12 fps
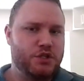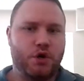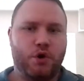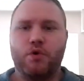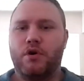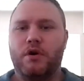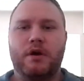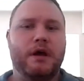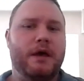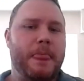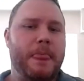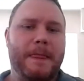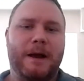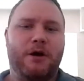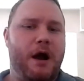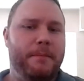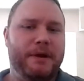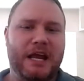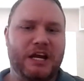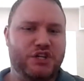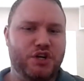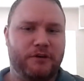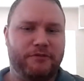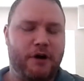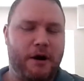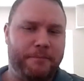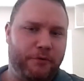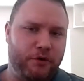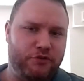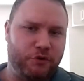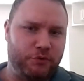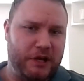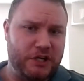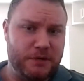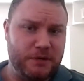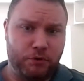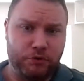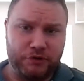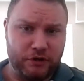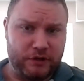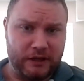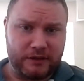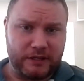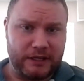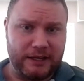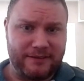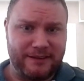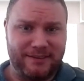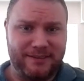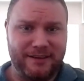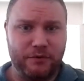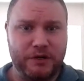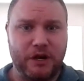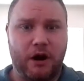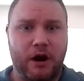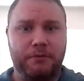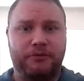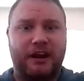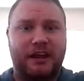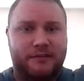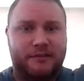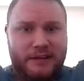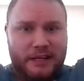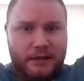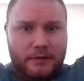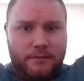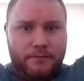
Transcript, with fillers: So a combination of upwards rotation and posterior tilting is necessary when the arms are elevating.